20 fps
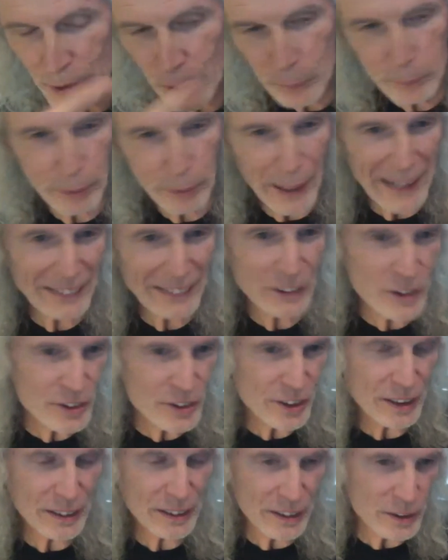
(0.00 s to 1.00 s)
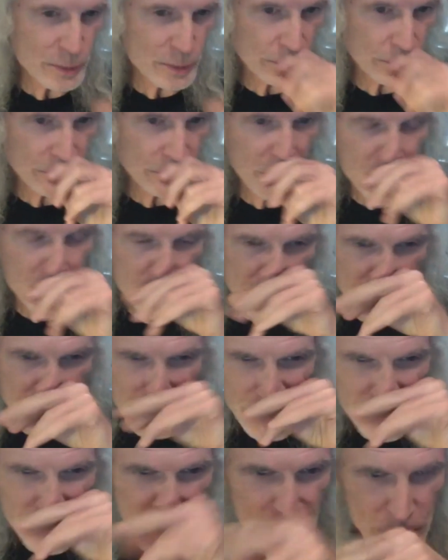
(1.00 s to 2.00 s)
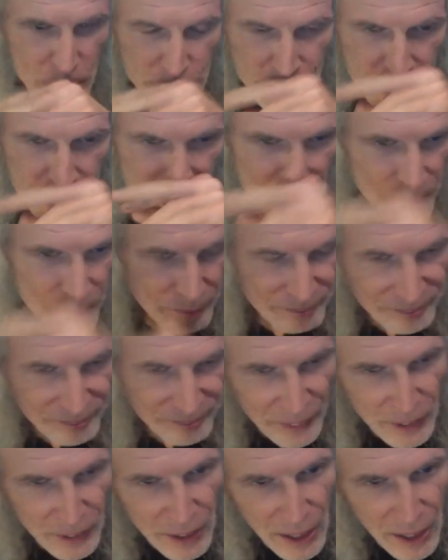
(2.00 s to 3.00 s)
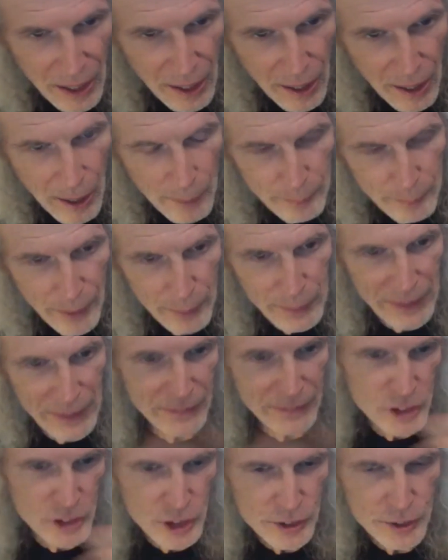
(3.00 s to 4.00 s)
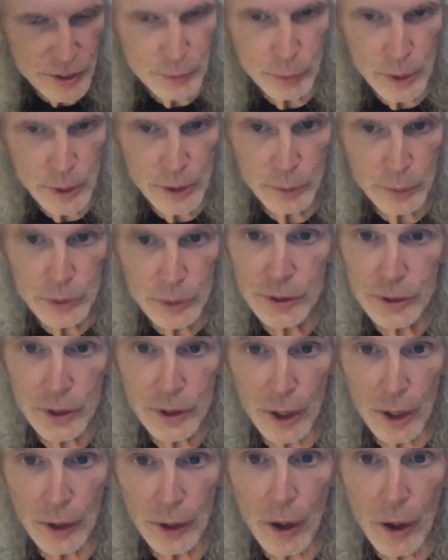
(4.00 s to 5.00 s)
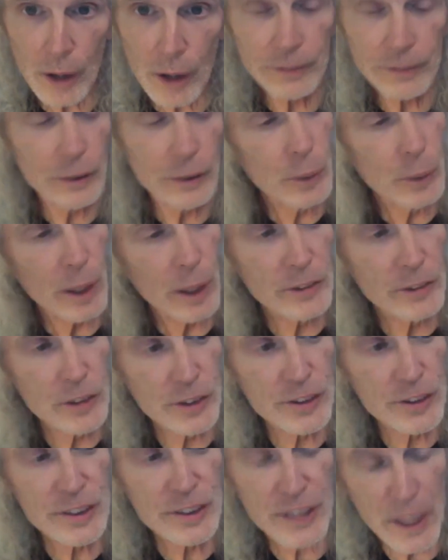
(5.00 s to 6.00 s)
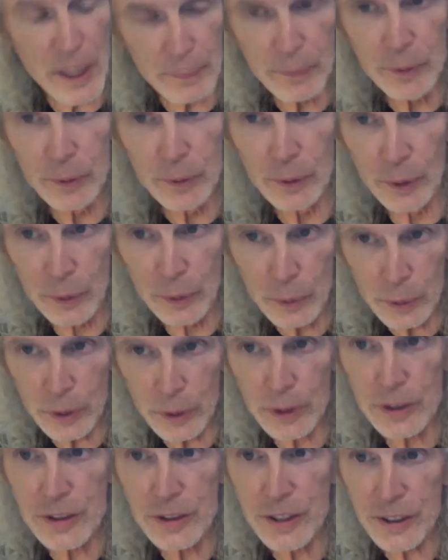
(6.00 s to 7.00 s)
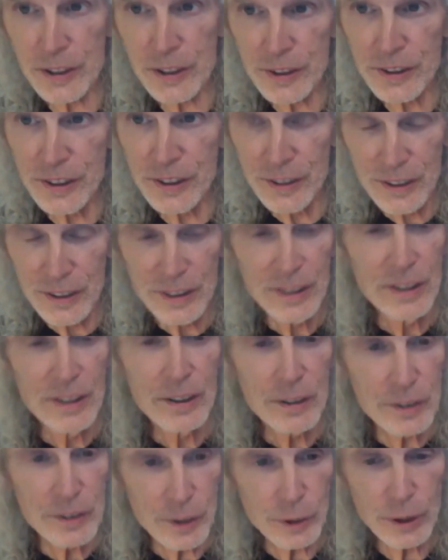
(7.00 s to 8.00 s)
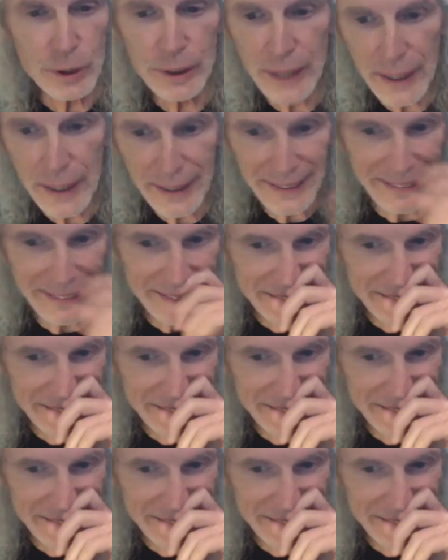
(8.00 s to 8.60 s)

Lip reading: practicing these progressions, it's good to, just when you start off, you want to just step through the chords, just so you get